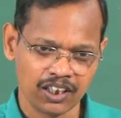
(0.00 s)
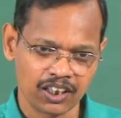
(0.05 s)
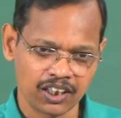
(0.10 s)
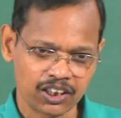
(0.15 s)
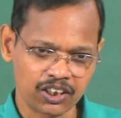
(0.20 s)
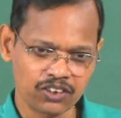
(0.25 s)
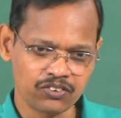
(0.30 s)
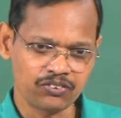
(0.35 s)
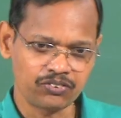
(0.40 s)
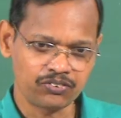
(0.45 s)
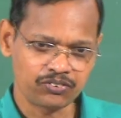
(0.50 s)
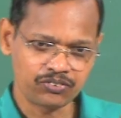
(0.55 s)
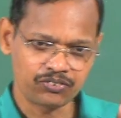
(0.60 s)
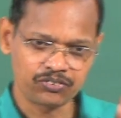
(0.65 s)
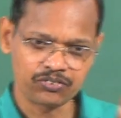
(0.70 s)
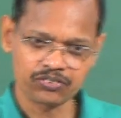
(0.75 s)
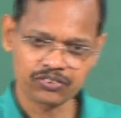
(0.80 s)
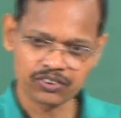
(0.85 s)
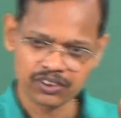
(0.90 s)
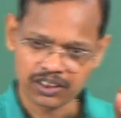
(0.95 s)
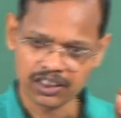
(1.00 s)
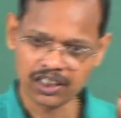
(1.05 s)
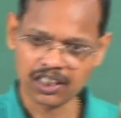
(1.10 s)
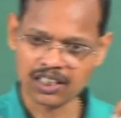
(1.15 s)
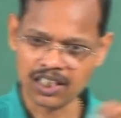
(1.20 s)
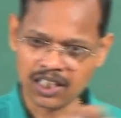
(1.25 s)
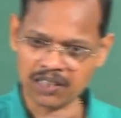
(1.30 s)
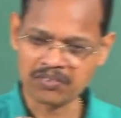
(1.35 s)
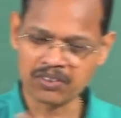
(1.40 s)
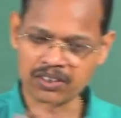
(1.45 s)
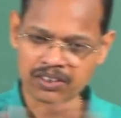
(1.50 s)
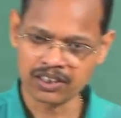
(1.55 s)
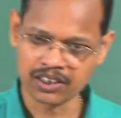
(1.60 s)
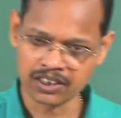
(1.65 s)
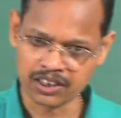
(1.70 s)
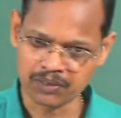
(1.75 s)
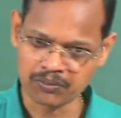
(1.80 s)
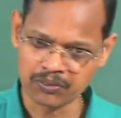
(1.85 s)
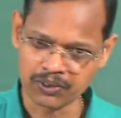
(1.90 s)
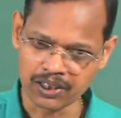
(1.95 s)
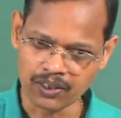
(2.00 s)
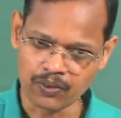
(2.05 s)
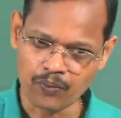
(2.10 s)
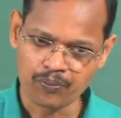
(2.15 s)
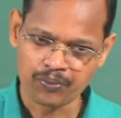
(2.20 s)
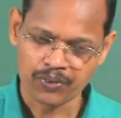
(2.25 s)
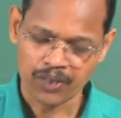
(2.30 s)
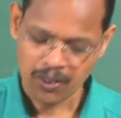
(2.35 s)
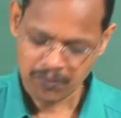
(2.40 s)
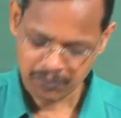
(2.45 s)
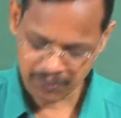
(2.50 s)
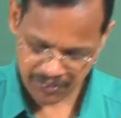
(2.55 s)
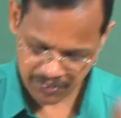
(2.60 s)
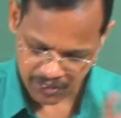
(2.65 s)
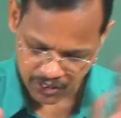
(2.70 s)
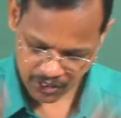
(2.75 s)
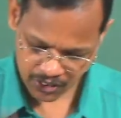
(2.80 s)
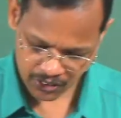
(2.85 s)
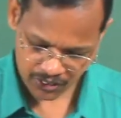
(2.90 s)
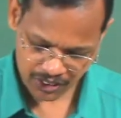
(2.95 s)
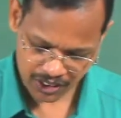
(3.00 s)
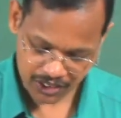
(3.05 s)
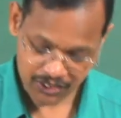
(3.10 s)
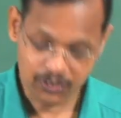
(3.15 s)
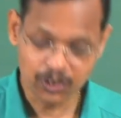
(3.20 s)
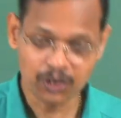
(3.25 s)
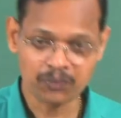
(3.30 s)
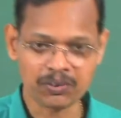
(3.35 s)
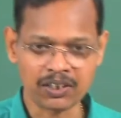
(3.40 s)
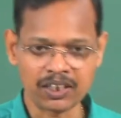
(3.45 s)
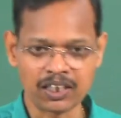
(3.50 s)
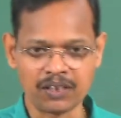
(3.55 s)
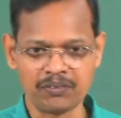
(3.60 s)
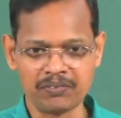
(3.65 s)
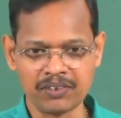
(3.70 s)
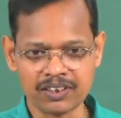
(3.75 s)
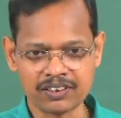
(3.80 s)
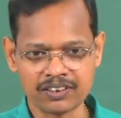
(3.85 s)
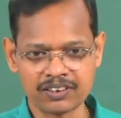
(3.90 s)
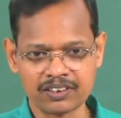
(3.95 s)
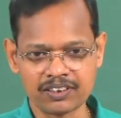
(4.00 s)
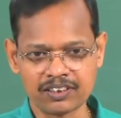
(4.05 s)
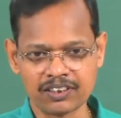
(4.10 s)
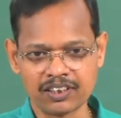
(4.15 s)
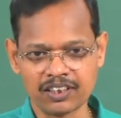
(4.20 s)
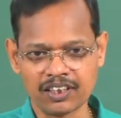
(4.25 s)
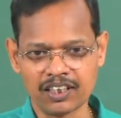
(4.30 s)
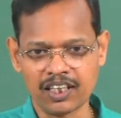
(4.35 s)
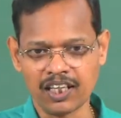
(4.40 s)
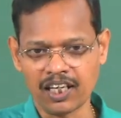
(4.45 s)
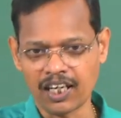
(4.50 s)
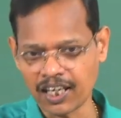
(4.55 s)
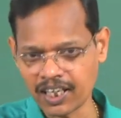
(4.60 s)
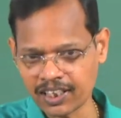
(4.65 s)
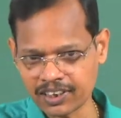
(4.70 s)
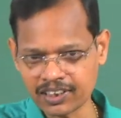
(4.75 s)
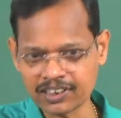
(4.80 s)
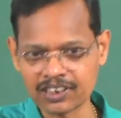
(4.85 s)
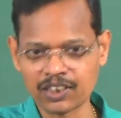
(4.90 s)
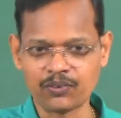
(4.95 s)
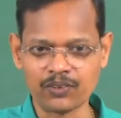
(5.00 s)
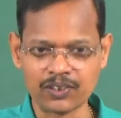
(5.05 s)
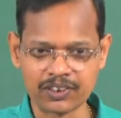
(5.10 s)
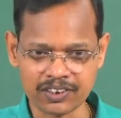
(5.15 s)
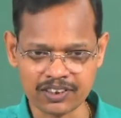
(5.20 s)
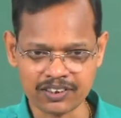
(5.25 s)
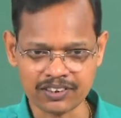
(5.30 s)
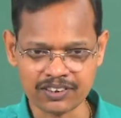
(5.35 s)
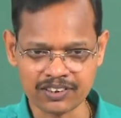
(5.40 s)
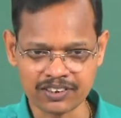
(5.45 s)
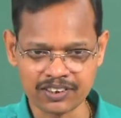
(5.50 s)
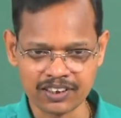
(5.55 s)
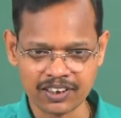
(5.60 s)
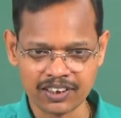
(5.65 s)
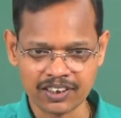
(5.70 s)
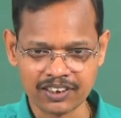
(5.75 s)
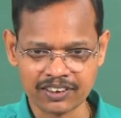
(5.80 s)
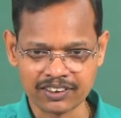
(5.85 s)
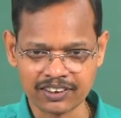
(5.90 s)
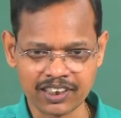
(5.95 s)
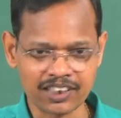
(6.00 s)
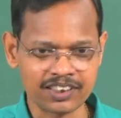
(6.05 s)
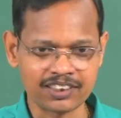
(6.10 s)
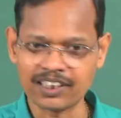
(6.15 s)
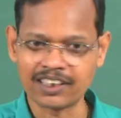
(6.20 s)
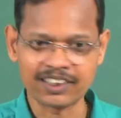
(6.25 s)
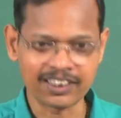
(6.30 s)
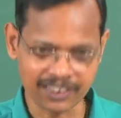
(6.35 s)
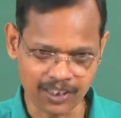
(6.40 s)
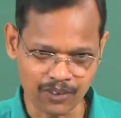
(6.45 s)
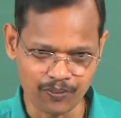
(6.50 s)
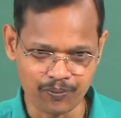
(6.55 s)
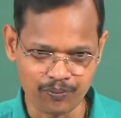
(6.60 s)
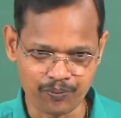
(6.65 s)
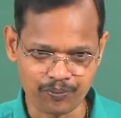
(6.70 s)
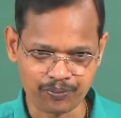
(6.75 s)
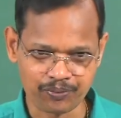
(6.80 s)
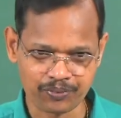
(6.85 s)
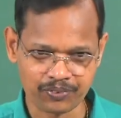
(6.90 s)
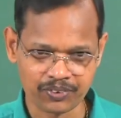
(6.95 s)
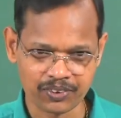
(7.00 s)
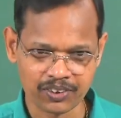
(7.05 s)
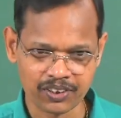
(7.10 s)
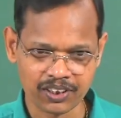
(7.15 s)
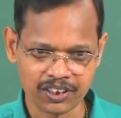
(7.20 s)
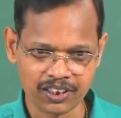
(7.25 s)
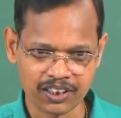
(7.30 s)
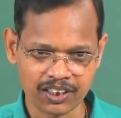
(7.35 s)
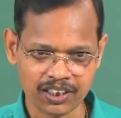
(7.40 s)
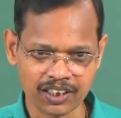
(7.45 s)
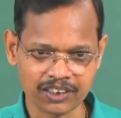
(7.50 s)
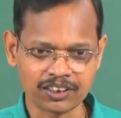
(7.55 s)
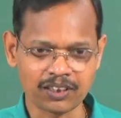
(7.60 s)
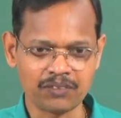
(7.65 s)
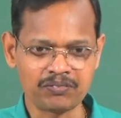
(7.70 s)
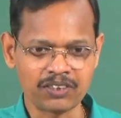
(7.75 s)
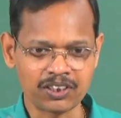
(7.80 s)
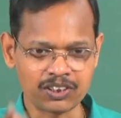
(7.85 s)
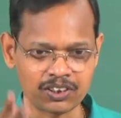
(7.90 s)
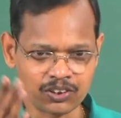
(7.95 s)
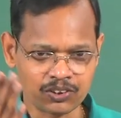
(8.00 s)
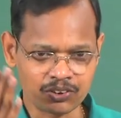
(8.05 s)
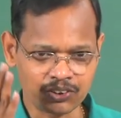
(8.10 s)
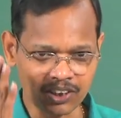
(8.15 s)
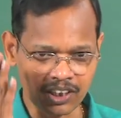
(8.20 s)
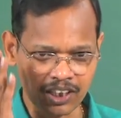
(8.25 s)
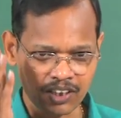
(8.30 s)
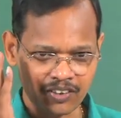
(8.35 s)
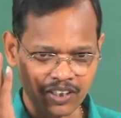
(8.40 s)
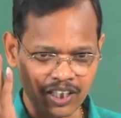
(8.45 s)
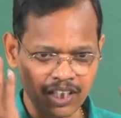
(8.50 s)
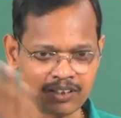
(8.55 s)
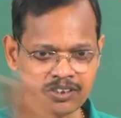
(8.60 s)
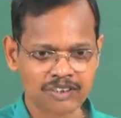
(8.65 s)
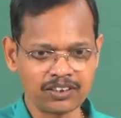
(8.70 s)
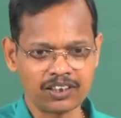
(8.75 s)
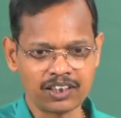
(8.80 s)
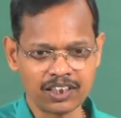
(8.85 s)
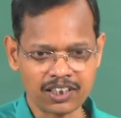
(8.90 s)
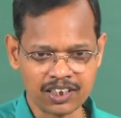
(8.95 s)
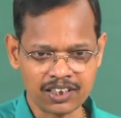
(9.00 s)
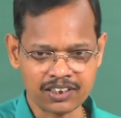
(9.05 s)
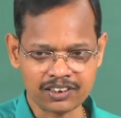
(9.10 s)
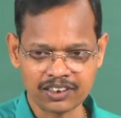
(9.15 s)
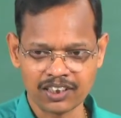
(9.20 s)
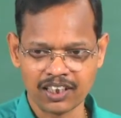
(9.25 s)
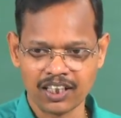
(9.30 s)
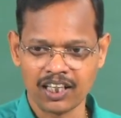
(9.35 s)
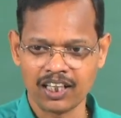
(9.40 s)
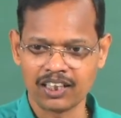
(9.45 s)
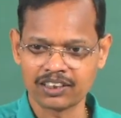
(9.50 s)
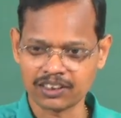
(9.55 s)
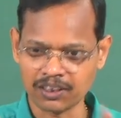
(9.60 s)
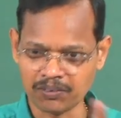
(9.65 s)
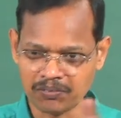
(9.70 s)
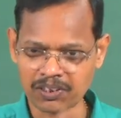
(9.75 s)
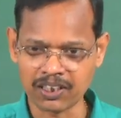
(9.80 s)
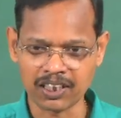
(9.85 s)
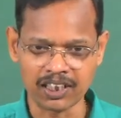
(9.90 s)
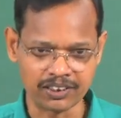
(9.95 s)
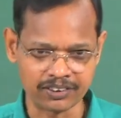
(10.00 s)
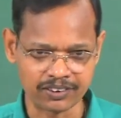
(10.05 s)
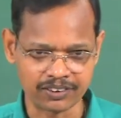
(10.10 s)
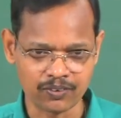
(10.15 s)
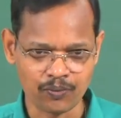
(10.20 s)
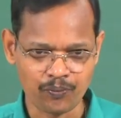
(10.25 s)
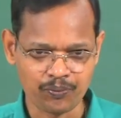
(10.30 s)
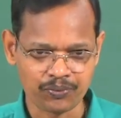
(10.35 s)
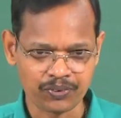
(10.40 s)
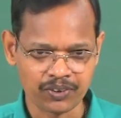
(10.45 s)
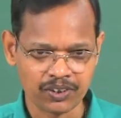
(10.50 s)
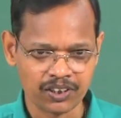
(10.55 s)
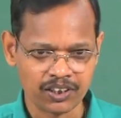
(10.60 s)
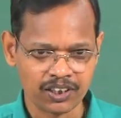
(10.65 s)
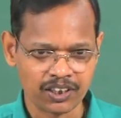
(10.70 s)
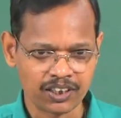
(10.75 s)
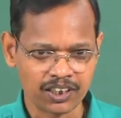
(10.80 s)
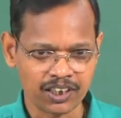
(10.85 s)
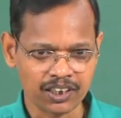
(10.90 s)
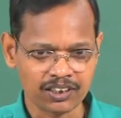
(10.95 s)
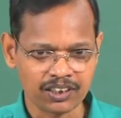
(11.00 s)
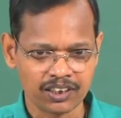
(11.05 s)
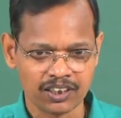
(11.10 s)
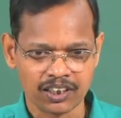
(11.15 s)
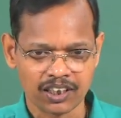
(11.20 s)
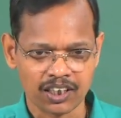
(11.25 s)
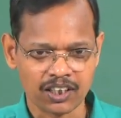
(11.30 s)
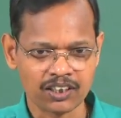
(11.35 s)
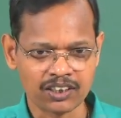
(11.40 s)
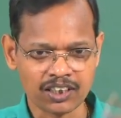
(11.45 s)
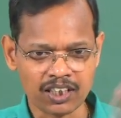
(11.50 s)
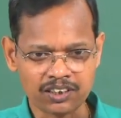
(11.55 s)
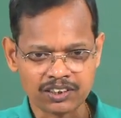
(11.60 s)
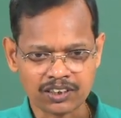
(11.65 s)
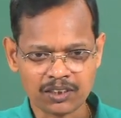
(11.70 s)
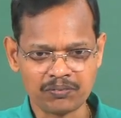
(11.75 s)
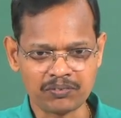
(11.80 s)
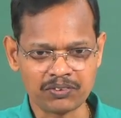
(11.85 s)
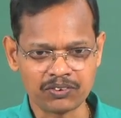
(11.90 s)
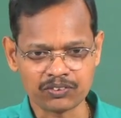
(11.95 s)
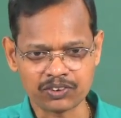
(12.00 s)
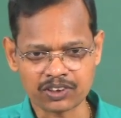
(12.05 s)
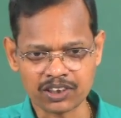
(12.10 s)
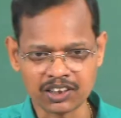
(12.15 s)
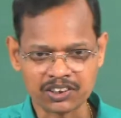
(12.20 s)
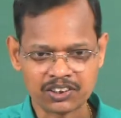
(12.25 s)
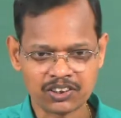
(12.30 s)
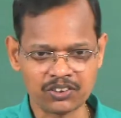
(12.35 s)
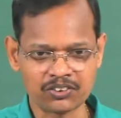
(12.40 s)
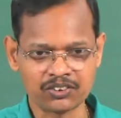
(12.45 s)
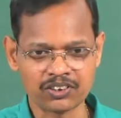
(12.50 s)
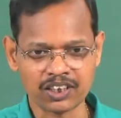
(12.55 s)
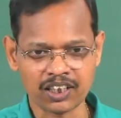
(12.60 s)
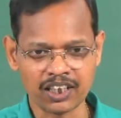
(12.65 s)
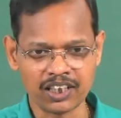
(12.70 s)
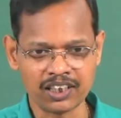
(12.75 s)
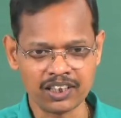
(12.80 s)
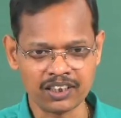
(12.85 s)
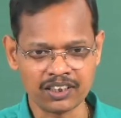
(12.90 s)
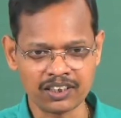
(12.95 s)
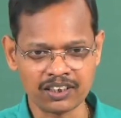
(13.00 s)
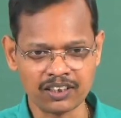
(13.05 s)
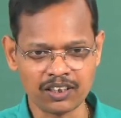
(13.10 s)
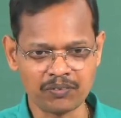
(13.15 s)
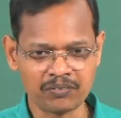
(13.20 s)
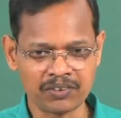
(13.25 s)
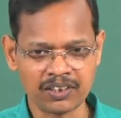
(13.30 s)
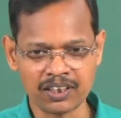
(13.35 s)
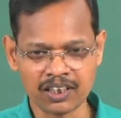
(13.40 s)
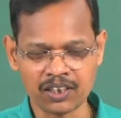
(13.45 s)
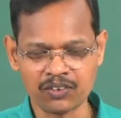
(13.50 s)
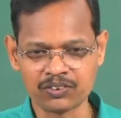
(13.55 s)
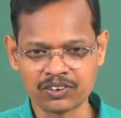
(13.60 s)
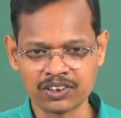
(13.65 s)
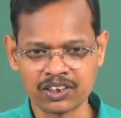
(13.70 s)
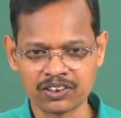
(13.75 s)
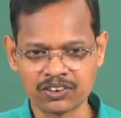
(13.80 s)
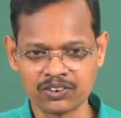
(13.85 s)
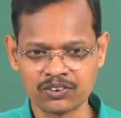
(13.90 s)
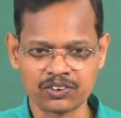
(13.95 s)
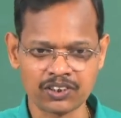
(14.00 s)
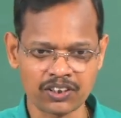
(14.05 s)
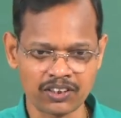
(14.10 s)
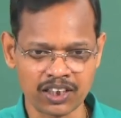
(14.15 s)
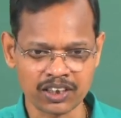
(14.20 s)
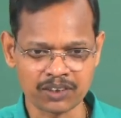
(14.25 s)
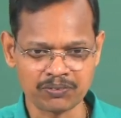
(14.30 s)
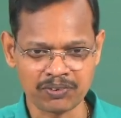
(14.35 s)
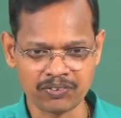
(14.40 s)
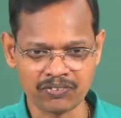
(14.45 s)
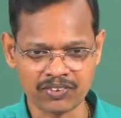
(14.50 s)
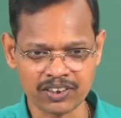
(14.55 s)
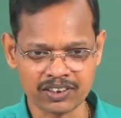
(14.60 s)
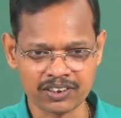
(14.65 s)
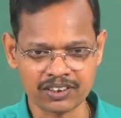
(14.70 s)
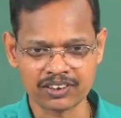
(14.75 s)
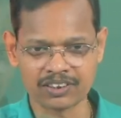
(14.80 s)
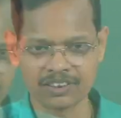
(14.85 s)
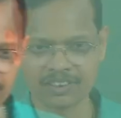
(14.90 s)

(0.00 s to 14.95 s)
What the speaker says: if they are randomly distributed. But we look into this uniprot database and the sequences, there is not the same, right. Some residues have higher occurrence and some are less, right. Can you tell some which residues are highly dominant and which residues are less preference?